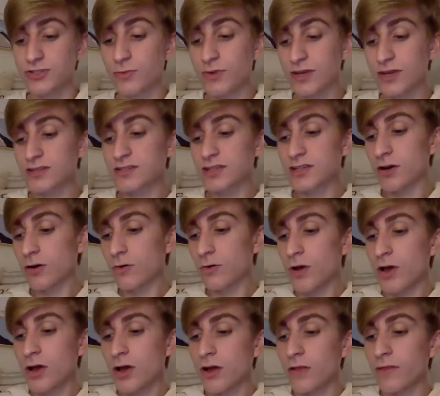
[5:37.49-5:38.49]
So we can tell
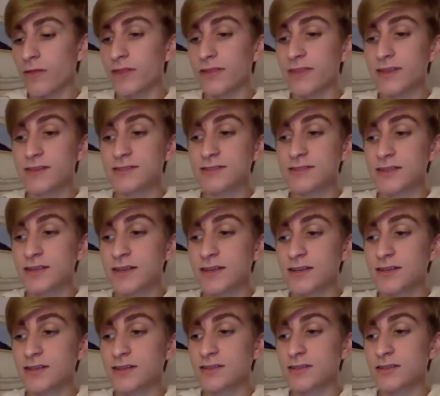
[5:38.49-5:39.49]
that this
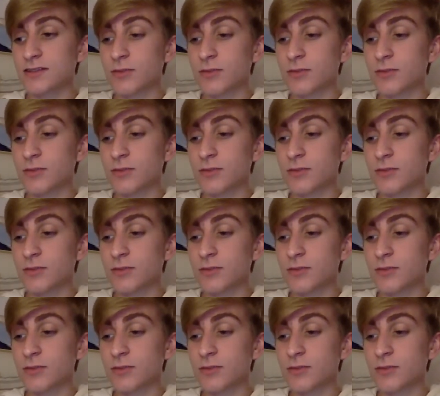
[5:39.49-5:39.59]
is